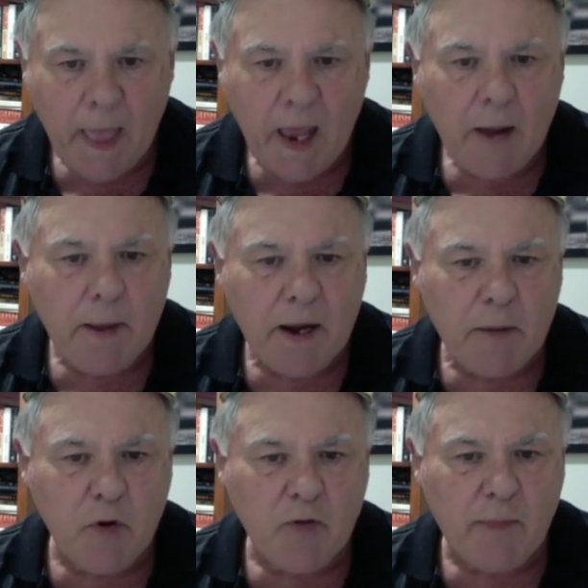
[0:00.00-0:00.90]
better
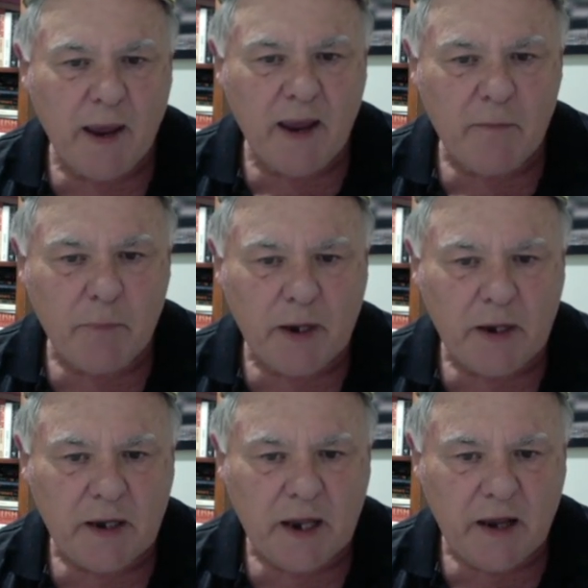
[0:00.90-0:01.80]
move may have
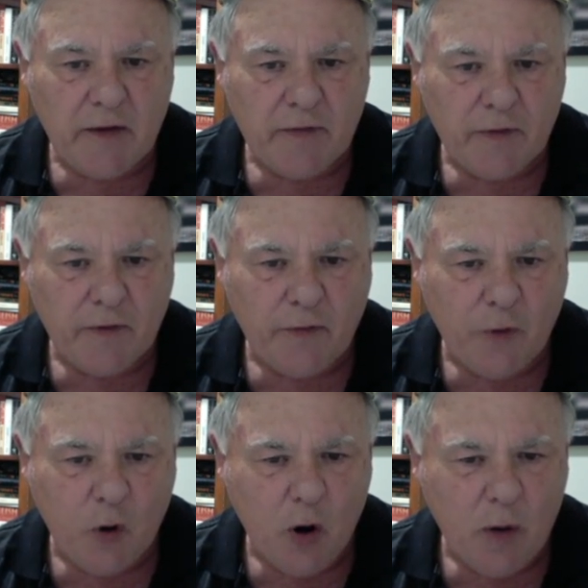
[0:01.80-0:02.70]
been
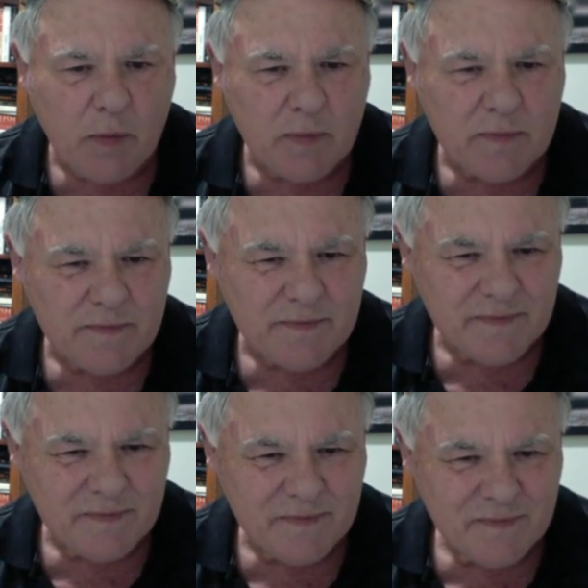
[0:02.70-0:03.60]
f4
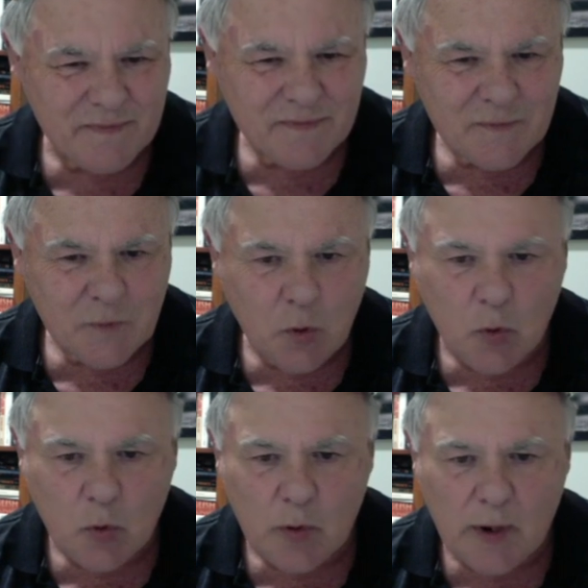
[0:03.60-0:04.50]

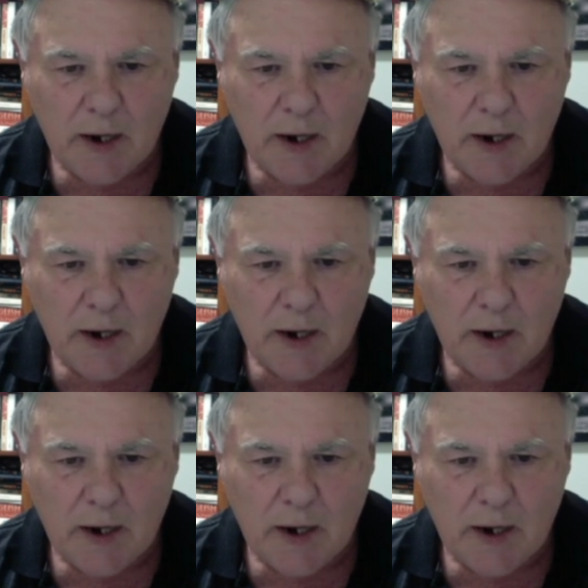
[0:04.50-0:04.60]
or,